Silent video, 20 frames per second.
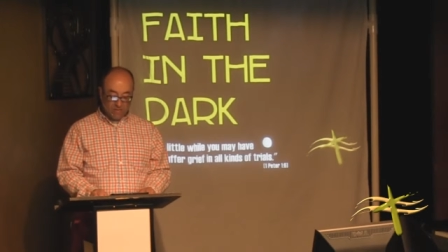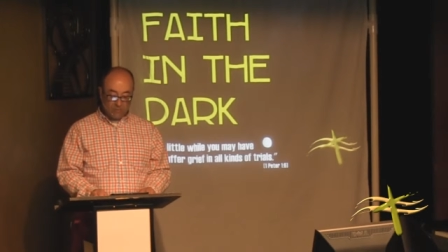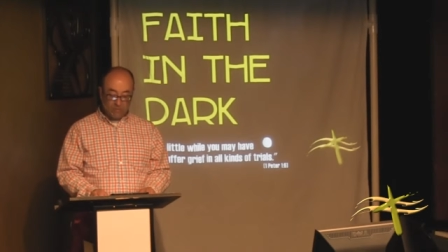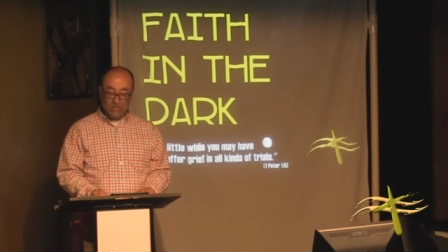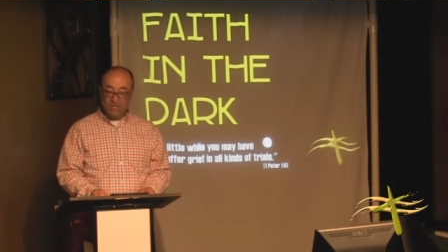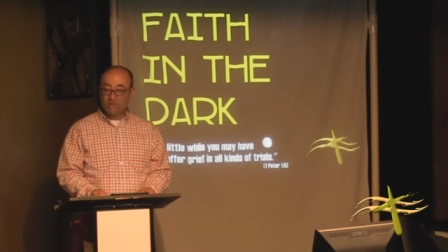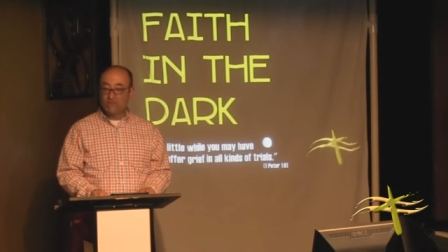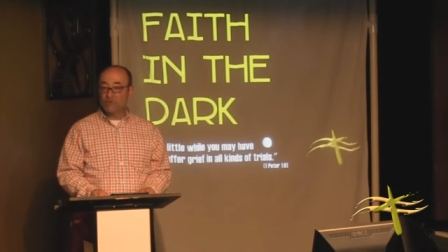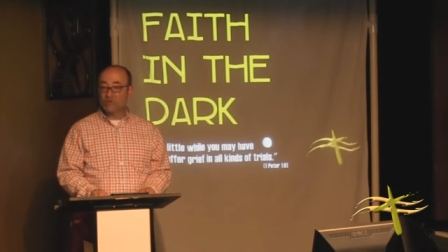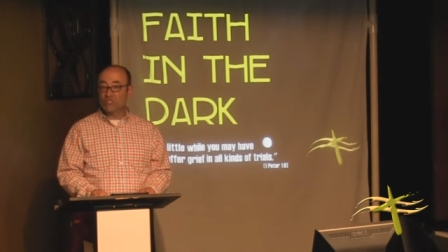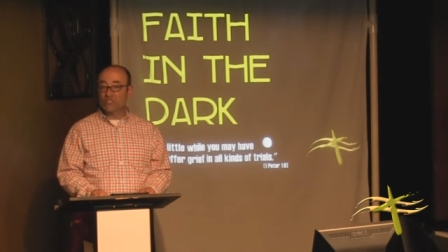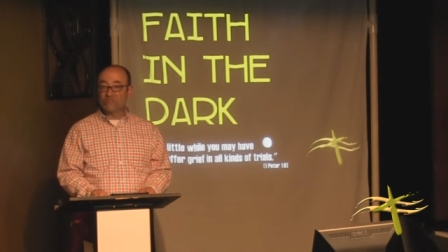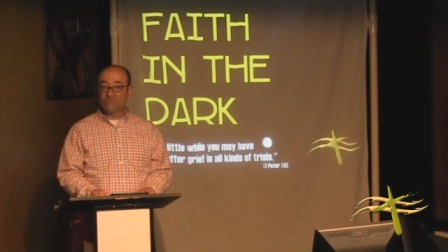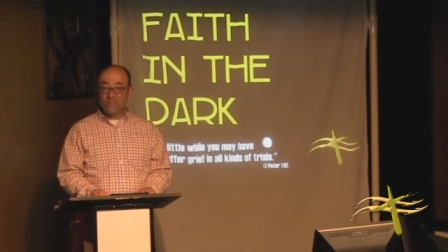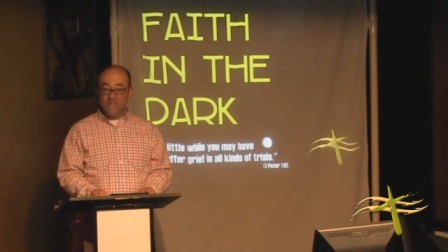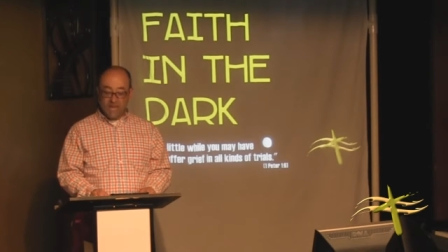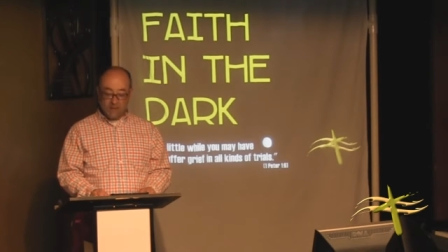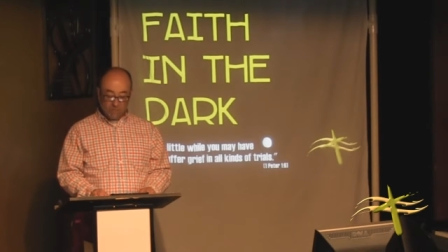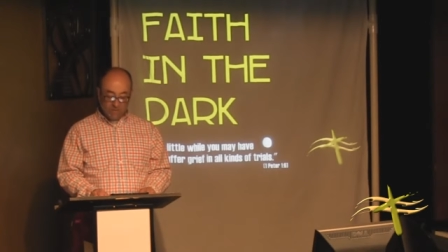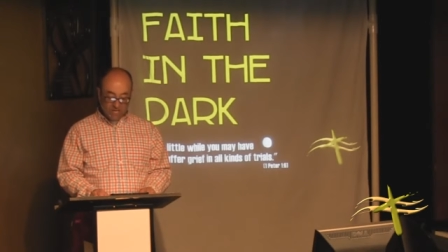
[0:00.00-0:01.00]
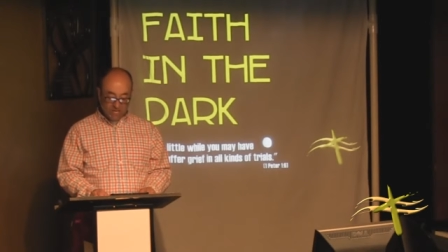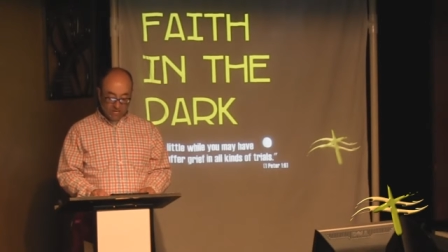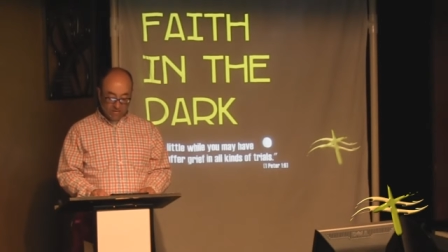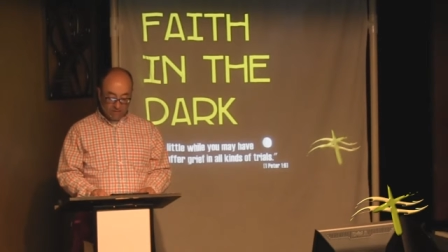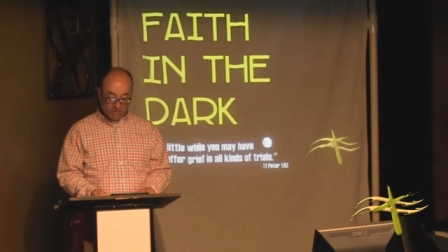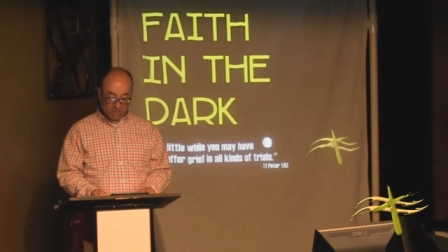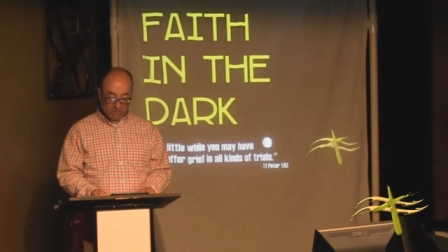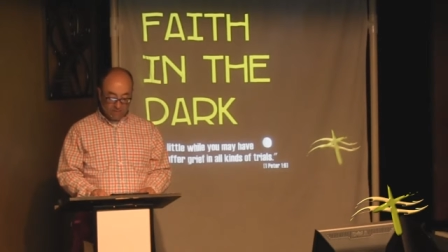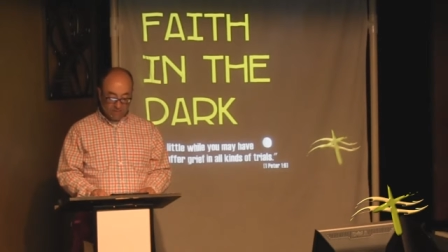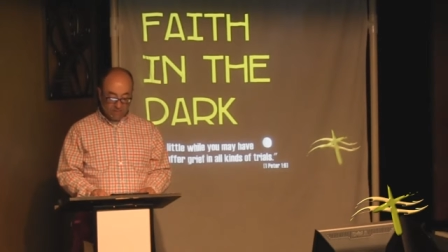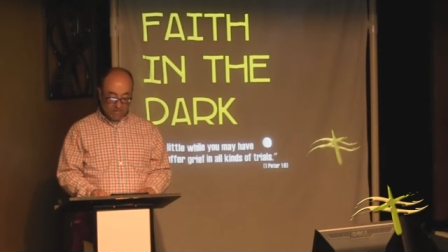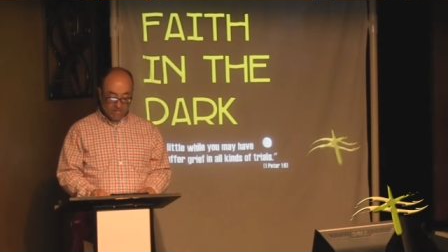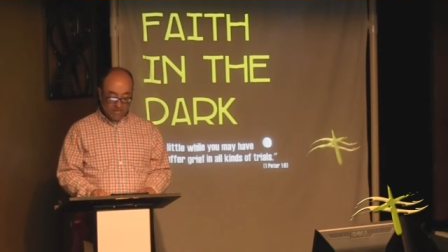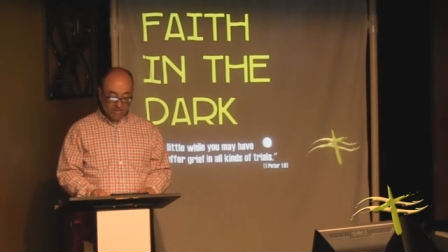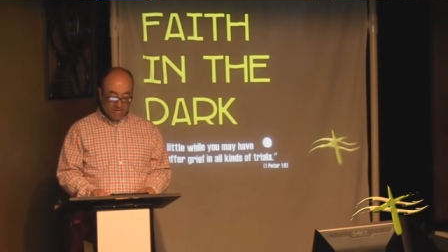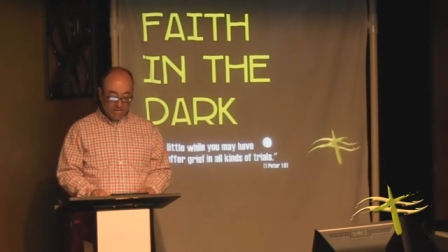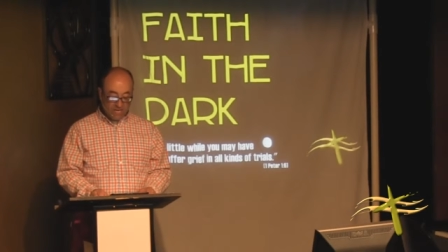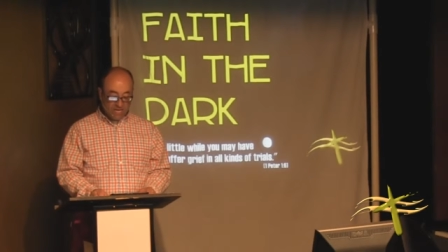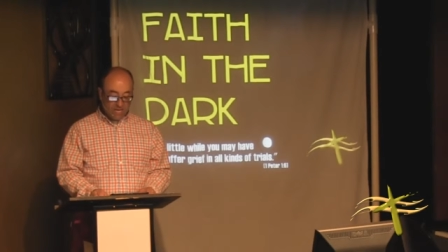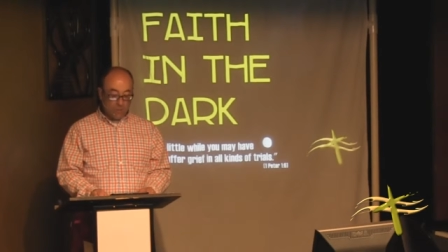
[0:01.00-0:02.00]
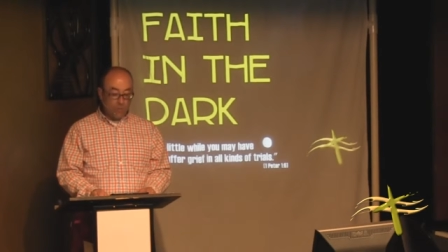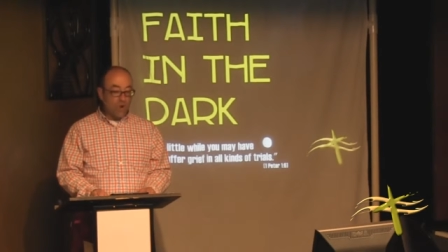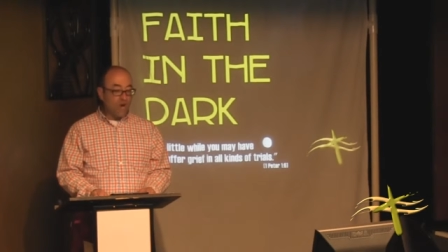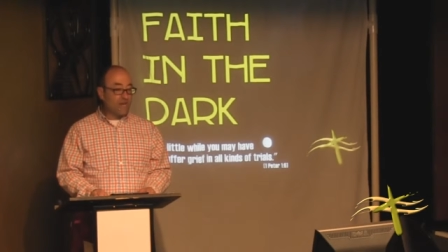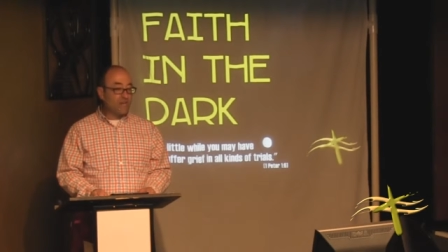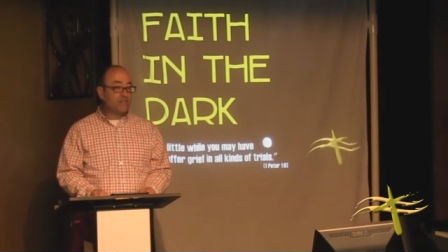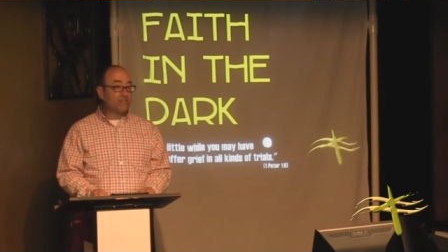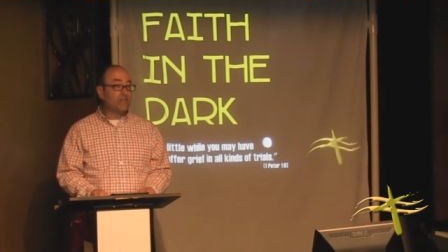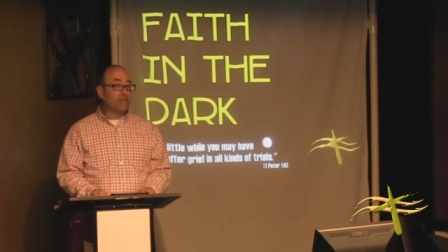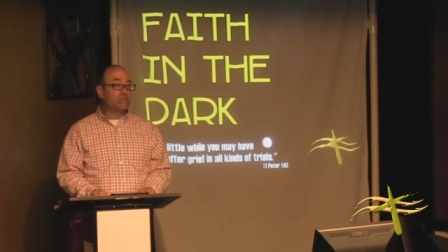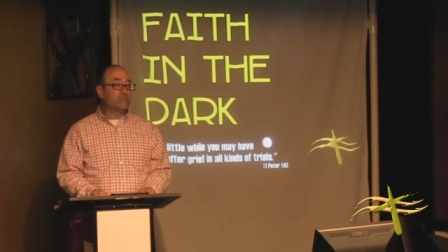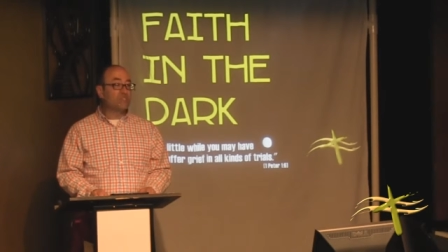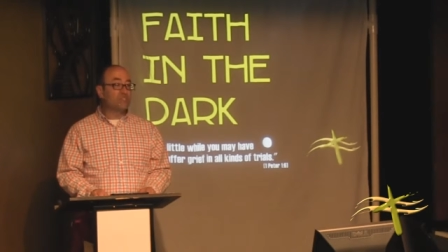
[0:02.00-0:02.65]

He prayed for his family, and he wanted